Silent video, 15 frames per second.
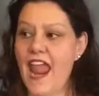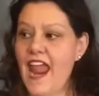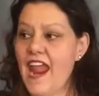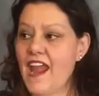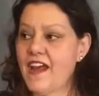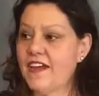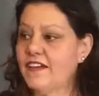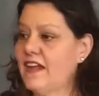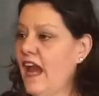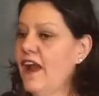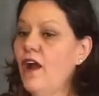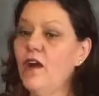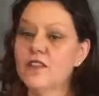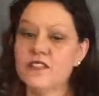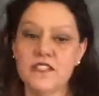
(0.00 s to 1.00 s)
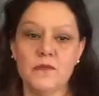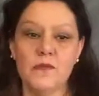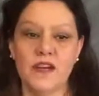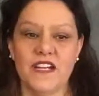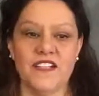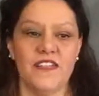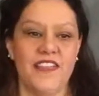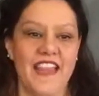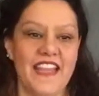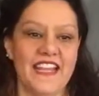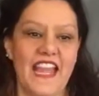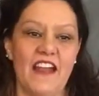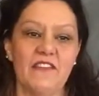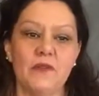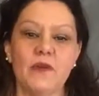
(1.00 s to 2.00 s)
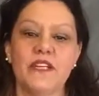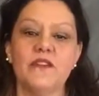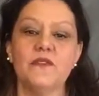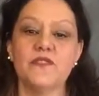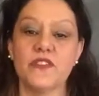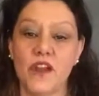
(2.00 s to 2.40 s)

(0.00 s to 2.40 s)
And I also want to thank everyone who's